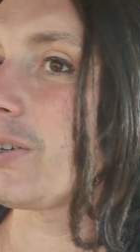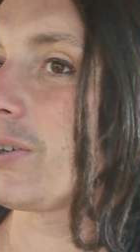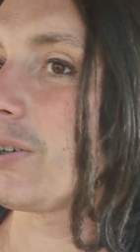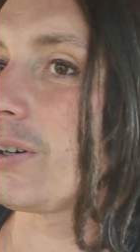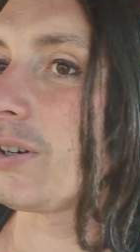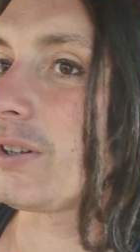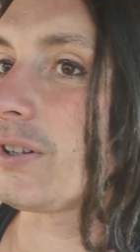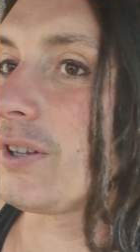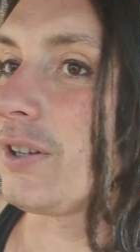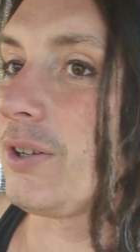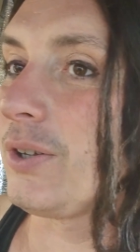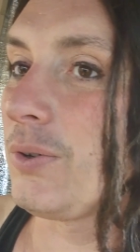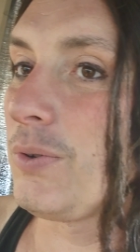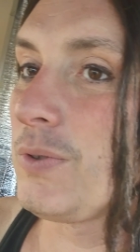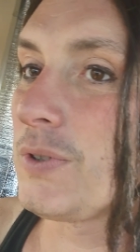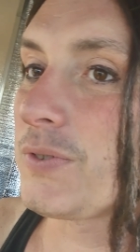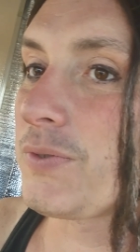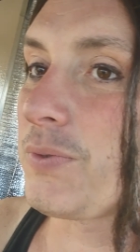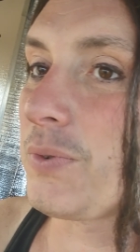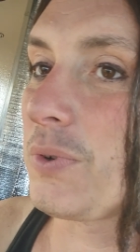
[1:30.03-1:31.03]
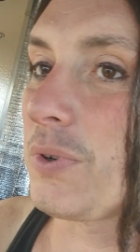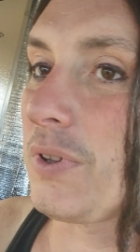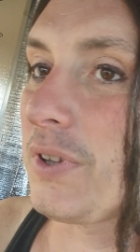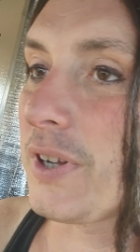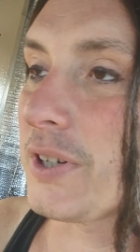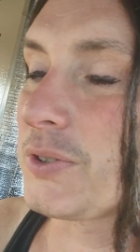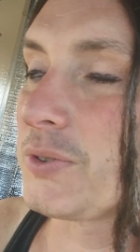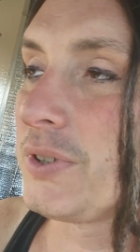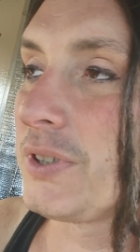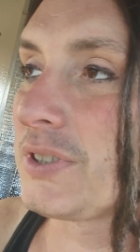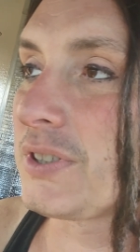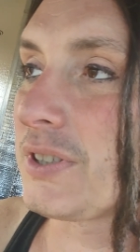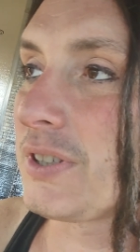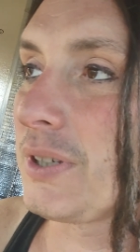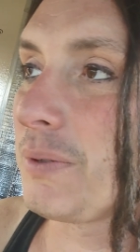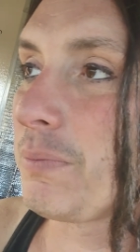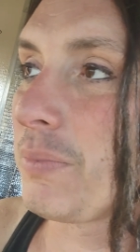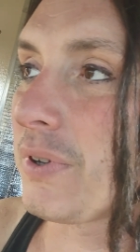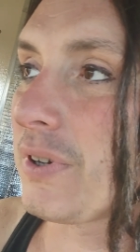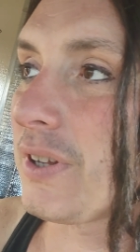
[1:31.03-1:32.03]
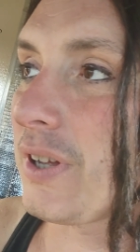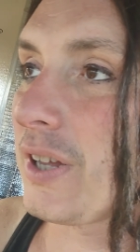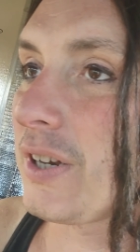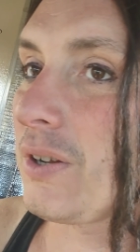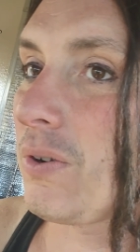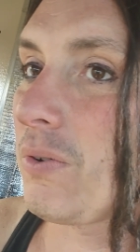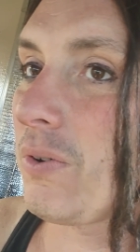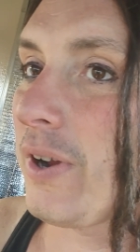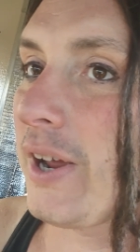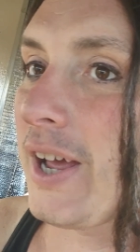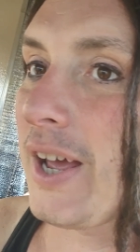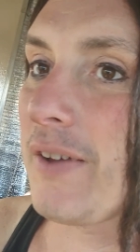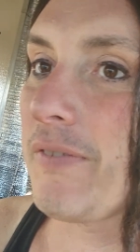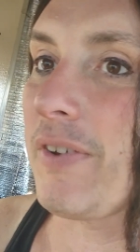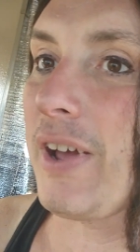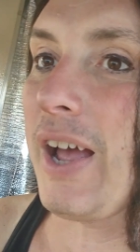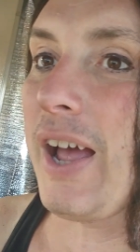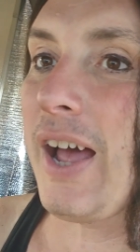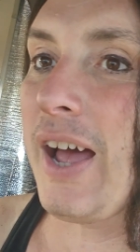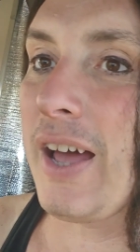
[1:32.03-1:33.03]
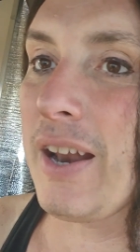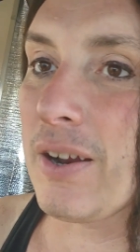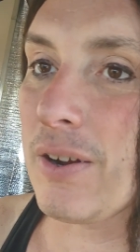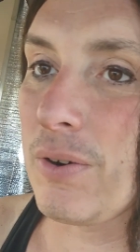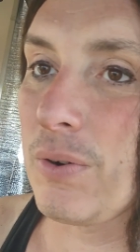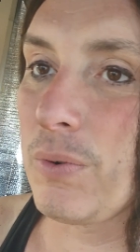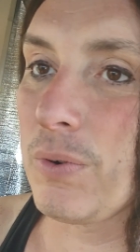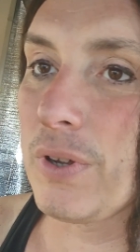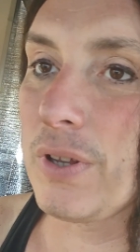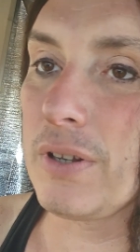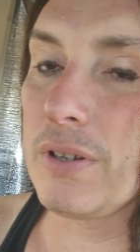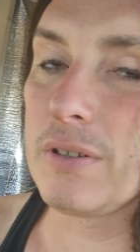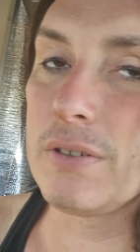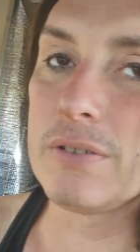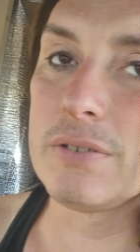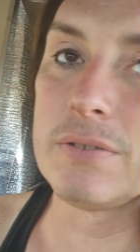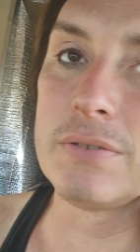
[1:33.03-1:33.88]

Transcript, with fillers: currently use for electricity, but I don't have adequate.